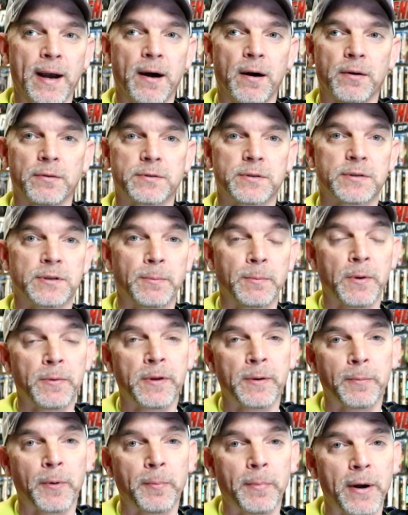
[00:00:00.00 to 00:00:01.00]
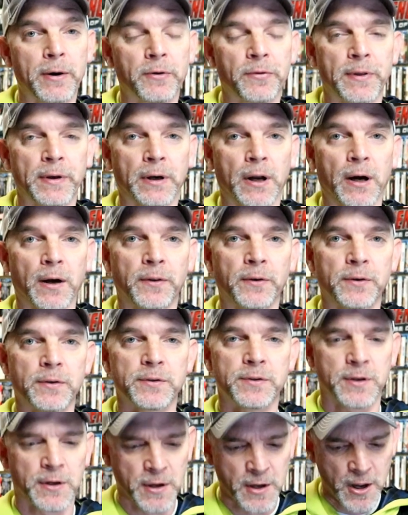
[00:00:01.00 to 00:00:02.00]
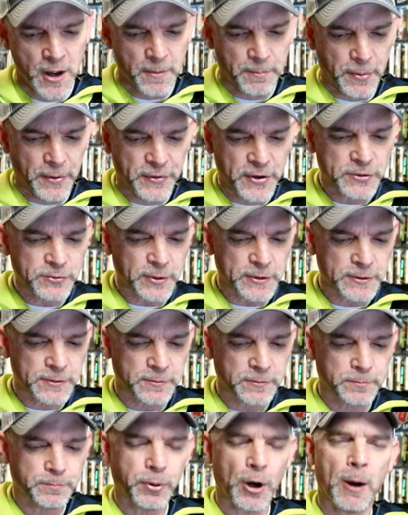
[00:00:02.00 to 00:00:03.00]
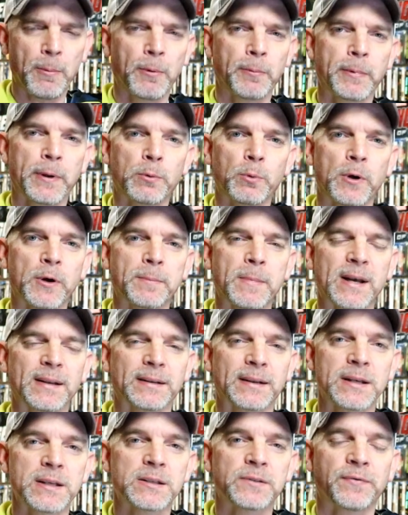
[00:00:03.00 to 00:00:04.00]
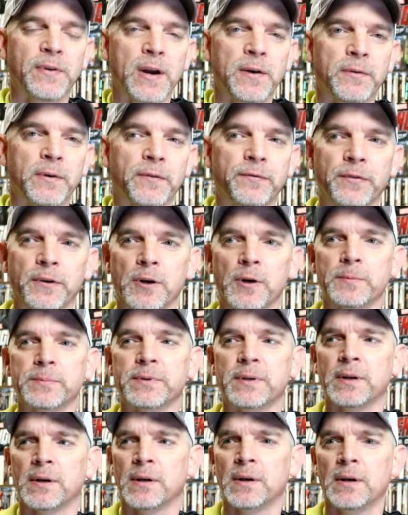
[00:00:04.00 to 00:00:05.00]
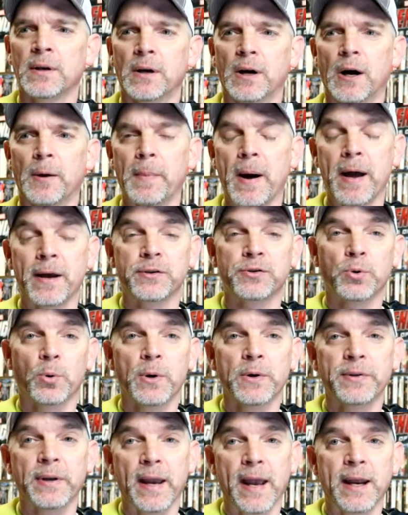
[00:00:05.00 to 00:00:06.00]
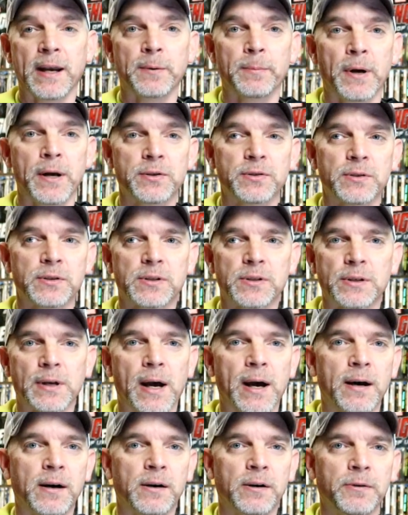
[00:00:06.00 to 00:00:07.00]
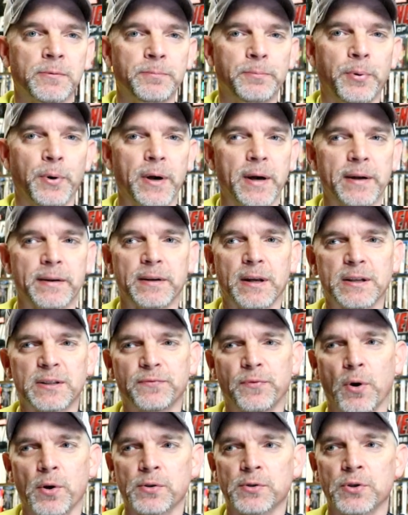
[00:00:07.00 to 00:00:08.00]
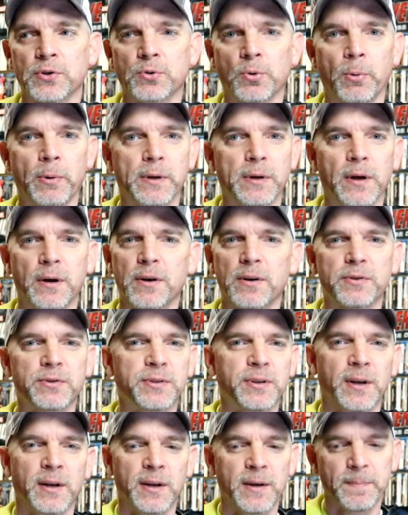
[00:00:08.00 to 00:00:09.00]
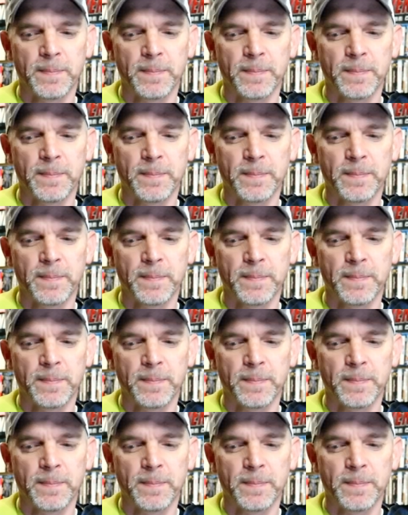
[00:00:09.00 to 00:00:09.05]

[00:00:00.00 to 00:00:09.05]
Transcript: out. Some of them are better than others, but this was probably one of my least favorite films. Um, I enjoyed the animation style, but as far as the story goes,